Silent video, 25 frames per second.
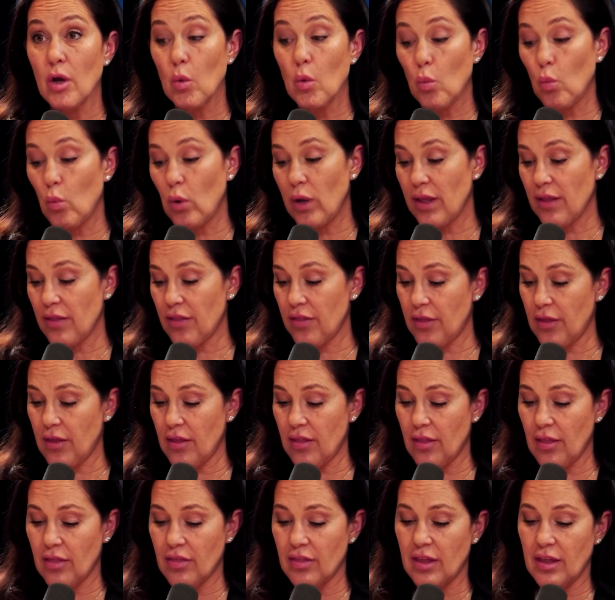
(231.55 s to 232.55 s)
with
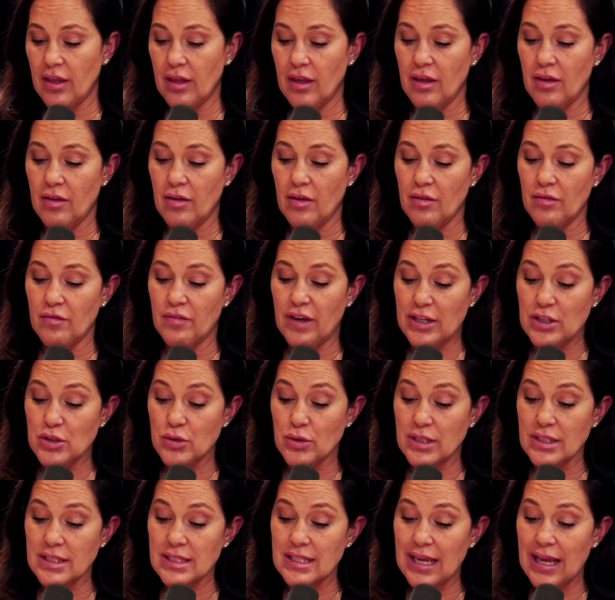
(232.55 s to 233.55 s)
the
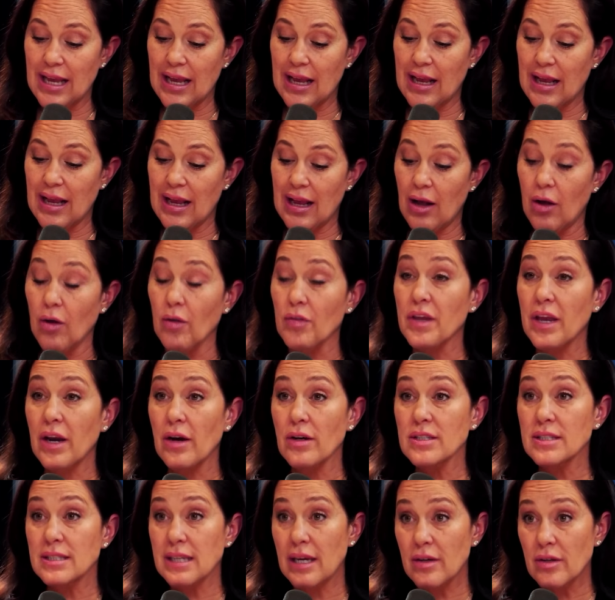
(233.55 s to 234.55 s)
veterans'
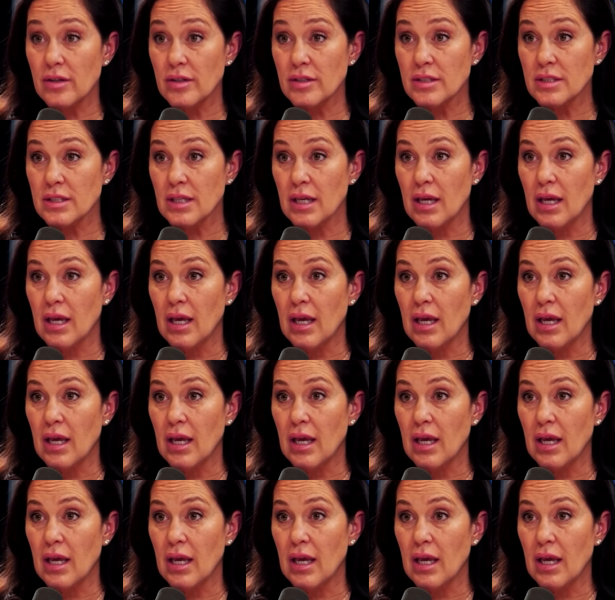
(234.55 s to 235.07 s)
healthcare centers.